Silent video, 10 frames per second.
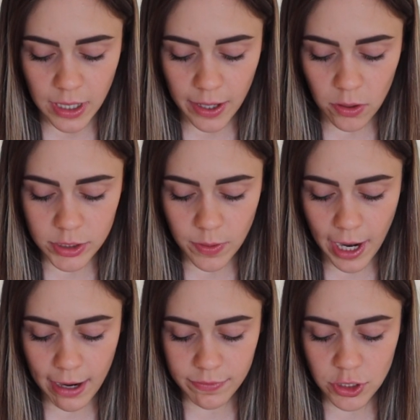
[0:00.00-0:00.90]
I also
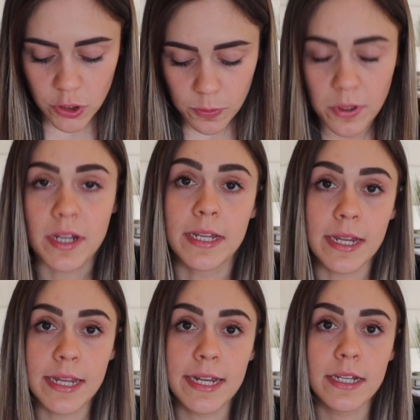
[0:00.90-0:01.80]
have Supra
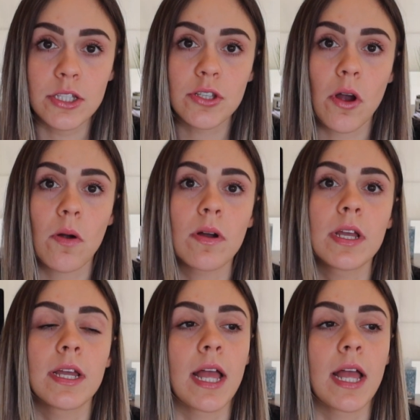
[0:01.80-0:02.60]
eKey, so